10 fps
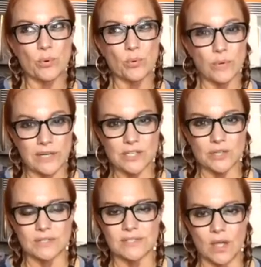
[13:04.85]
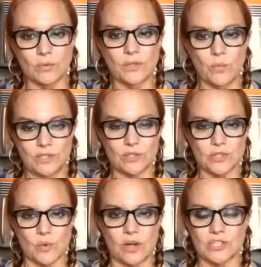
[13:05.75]
I'm pretty sure it's the only
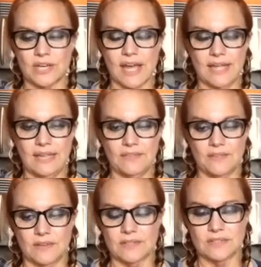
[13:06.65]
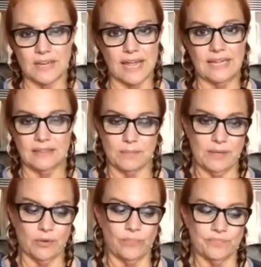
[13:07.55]
winter squash that I eat this, that I eat
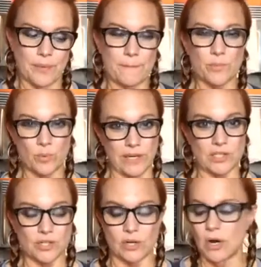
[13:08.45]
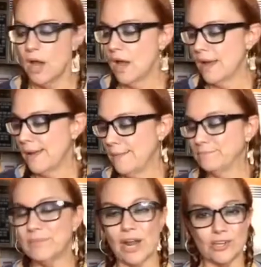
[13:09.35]
the peel. Pretty sure.
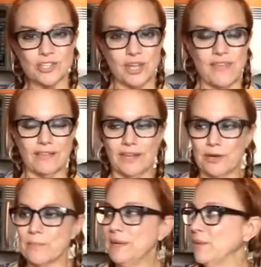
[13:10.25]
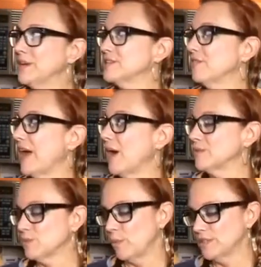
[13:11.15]
Um, but I'll show you that later. But anyway, so
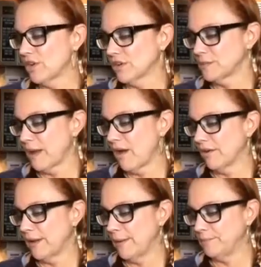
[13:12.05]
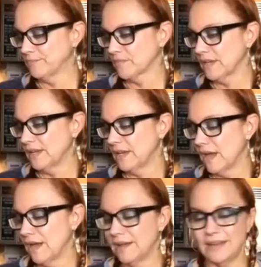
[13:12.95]
that was what we talked about um,
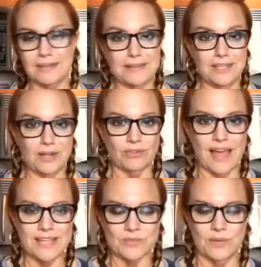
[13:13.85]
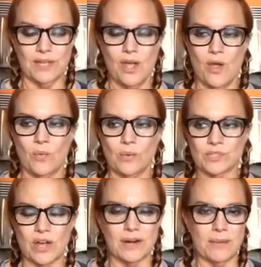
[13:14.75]
uh, it, you know, last week
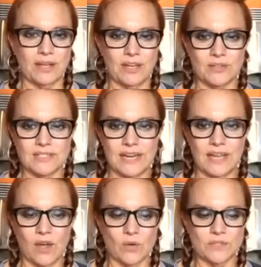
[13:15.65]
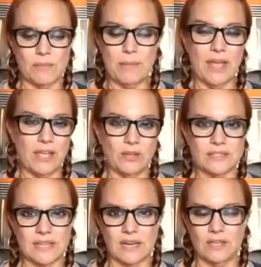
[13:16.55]
we were talking about, you know, setting goals and maybe how you
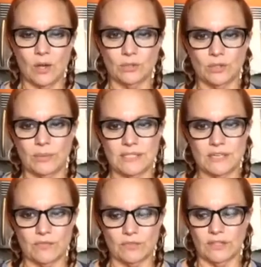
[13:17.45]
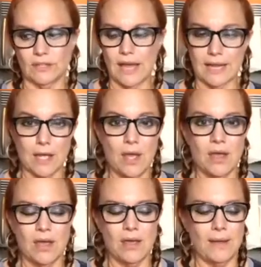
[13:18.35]
could set it, you know, a little bit differently, like,
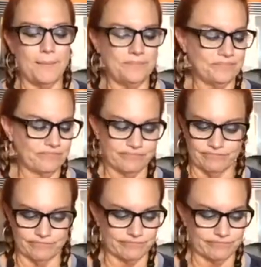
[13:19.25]
um,